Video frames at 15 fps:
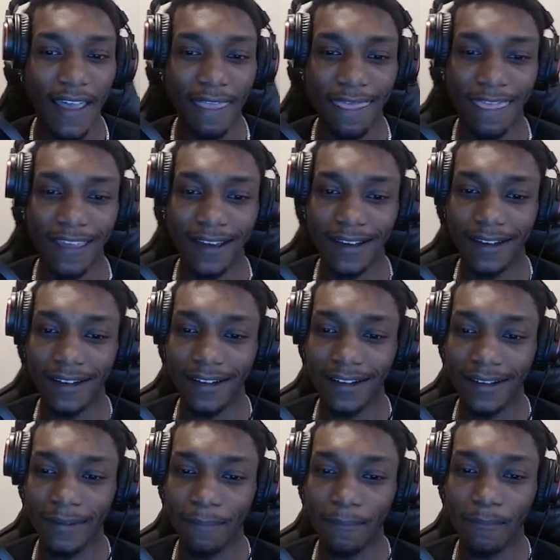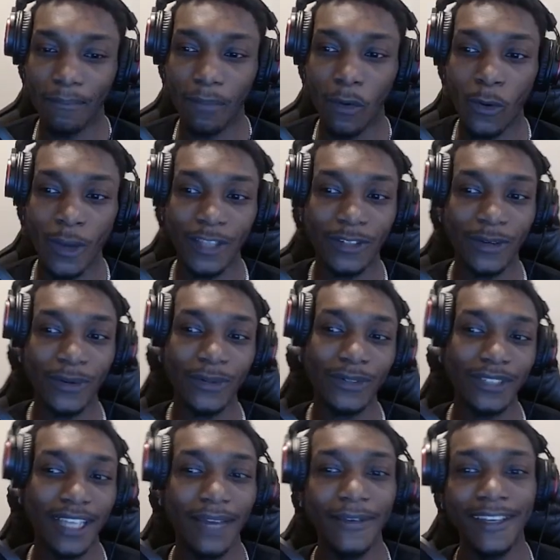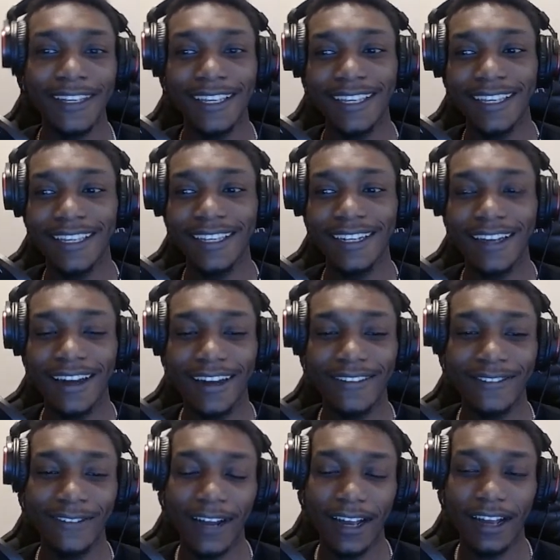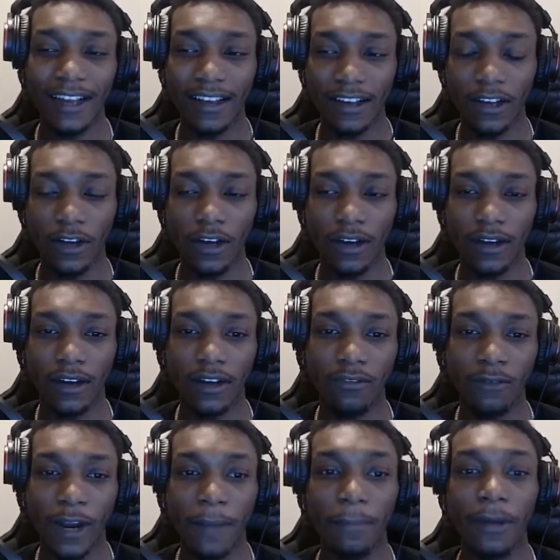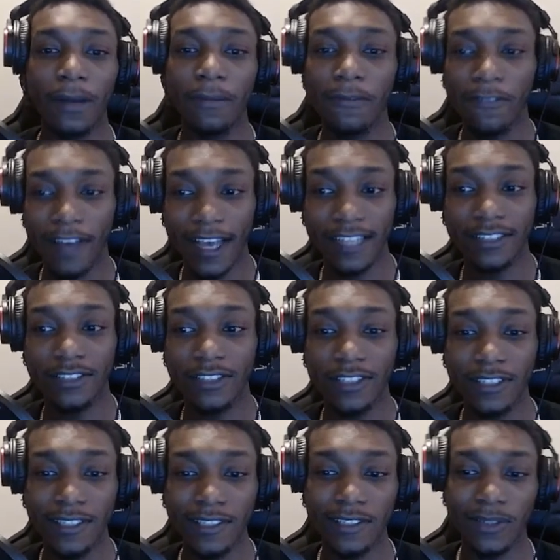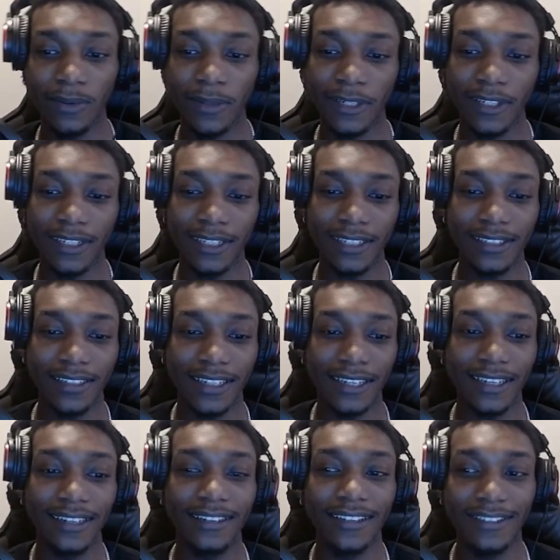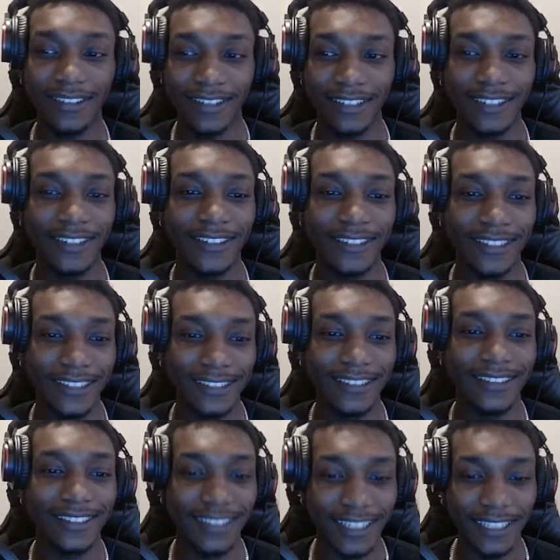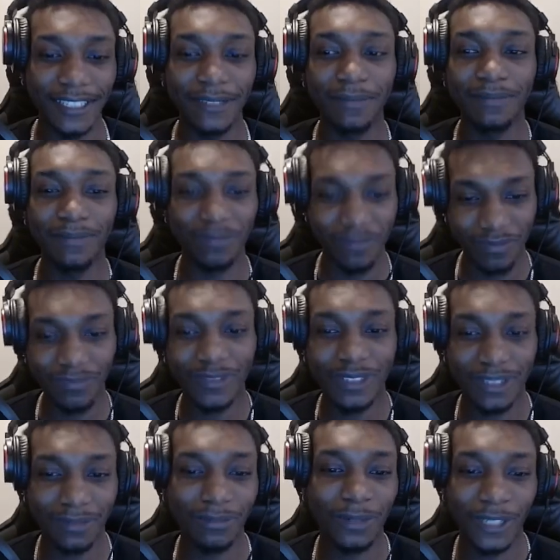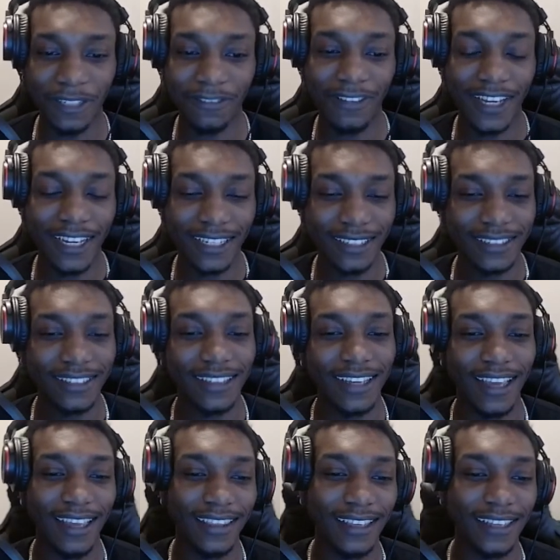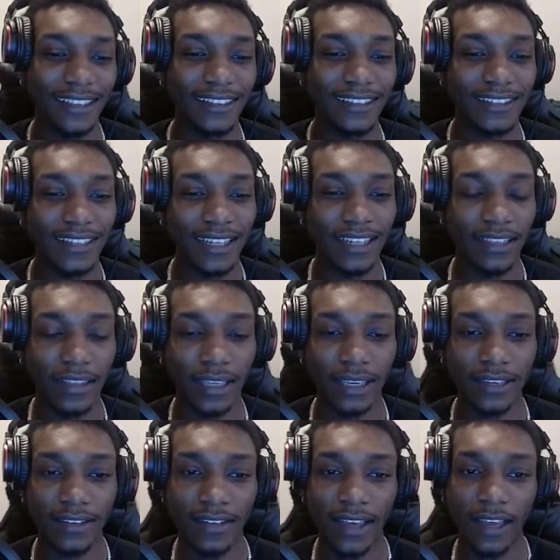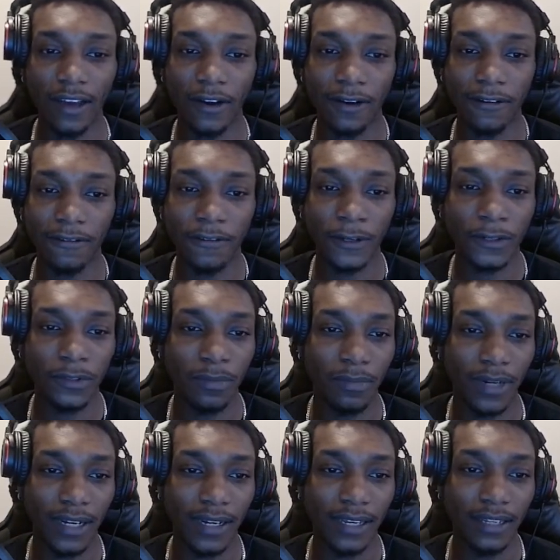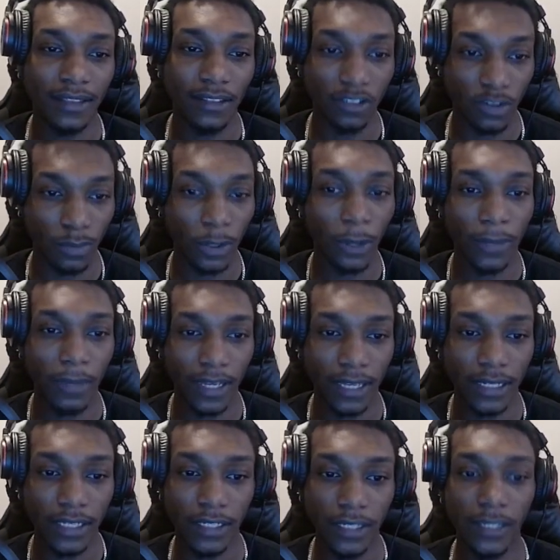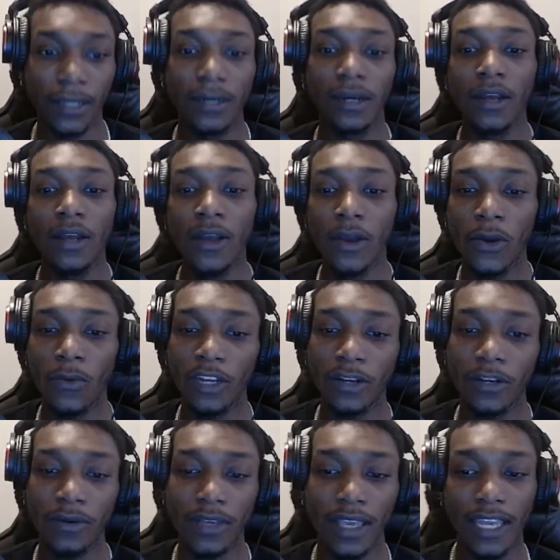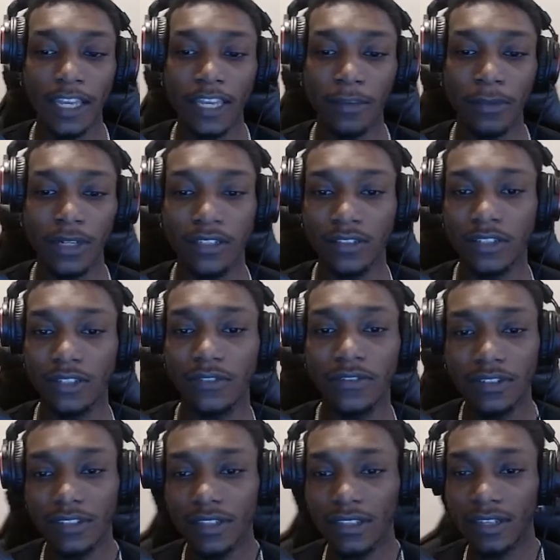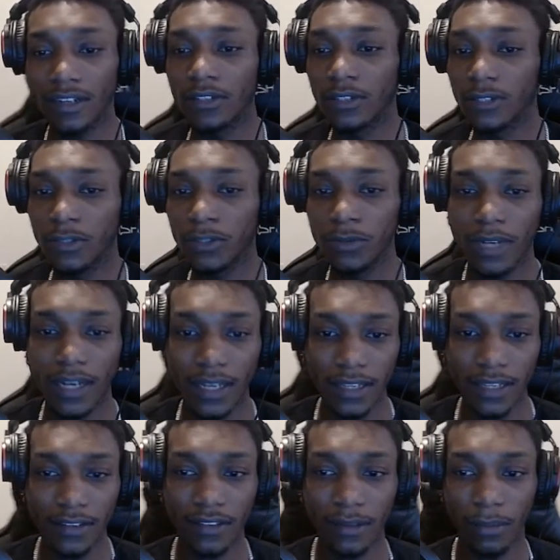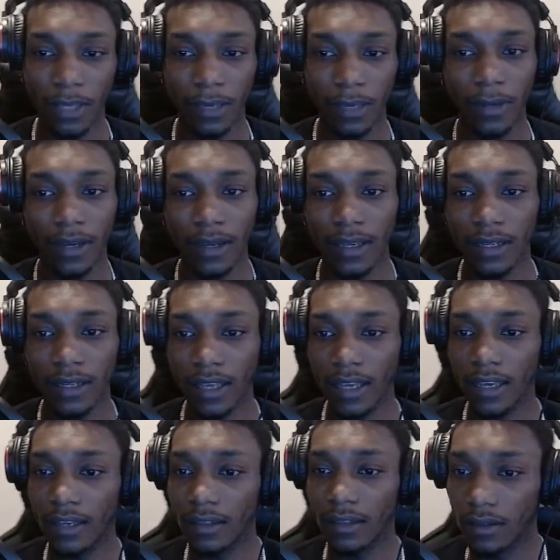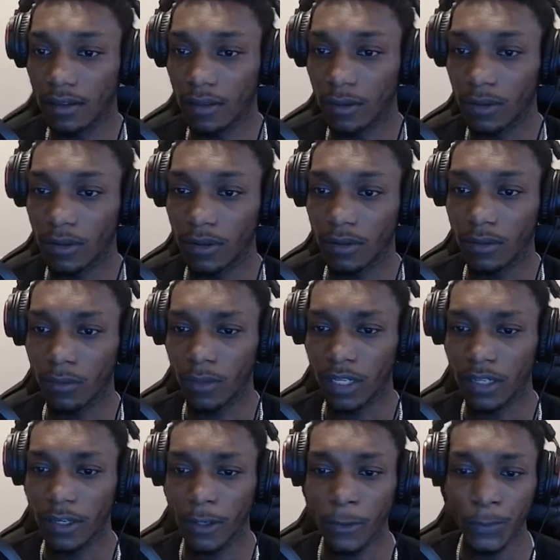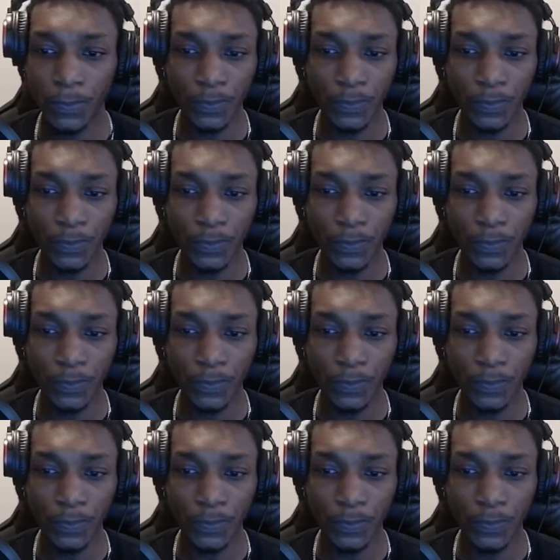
the point totals that we need ramp up faster. So we're gonna need to get good setup pretty fast. And then the second thing is that our first bind, the small bind here, we don't get any money. So if you see the other 2 binds, the big bind and the window,